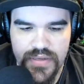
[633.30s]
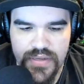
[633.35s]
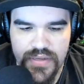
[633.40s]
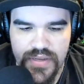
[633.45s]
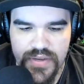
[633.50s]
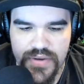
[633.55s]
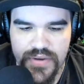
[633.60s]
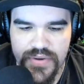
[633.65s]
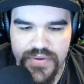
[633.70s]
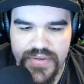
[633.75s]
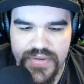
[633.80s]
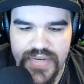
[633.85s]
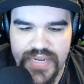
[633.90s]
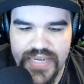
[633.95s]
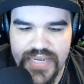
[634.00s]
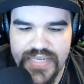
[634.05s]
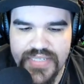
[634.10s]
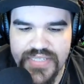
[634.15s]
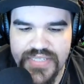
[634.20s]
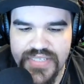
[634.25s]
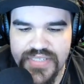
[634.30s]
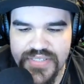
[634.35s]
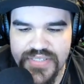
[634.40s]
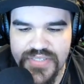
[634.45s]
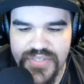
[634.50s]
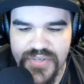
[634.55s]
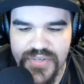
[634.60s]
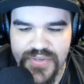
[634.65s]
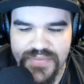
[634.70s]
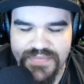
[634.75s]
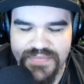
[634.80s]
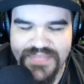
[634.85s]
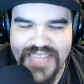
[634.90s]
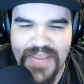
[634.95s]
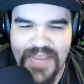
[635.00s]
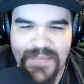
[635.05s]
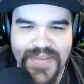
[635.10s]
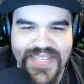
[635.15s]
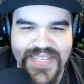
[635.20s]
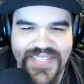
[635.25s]
Oh, nice. So,
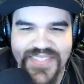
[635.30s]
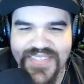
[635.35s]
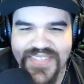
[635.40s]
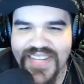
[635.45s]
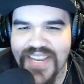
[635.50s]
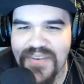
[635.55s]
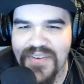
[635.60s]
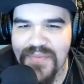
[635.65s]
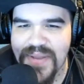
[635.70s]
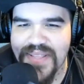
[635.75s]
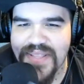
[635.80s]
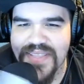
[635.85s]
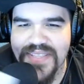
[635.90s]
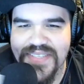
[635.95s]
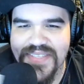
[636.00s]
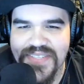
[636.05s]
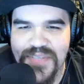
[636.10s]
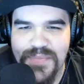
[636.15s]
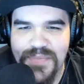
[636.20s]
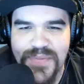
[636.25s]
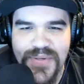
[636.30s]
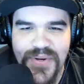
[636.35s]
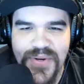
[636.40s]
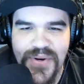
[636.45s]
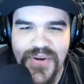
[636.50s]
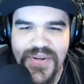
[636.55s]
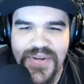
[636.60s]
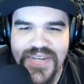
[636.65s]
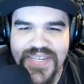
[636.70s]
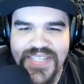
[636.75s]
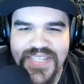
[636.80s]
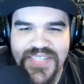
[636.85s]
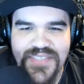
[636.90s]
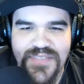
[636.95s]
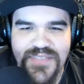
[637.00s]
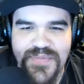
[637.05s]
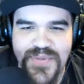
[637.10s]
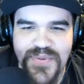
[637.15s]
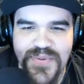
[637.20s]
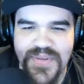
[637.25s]
damn it, dude. I read the stupid card and it
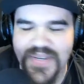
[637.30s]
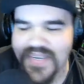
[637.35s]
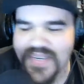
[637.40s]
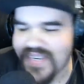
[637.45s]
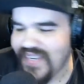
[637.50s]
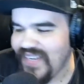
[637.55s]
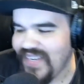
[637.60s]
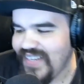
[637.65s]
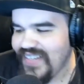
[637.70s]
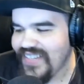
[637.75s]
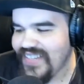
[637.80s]
tells me what I got.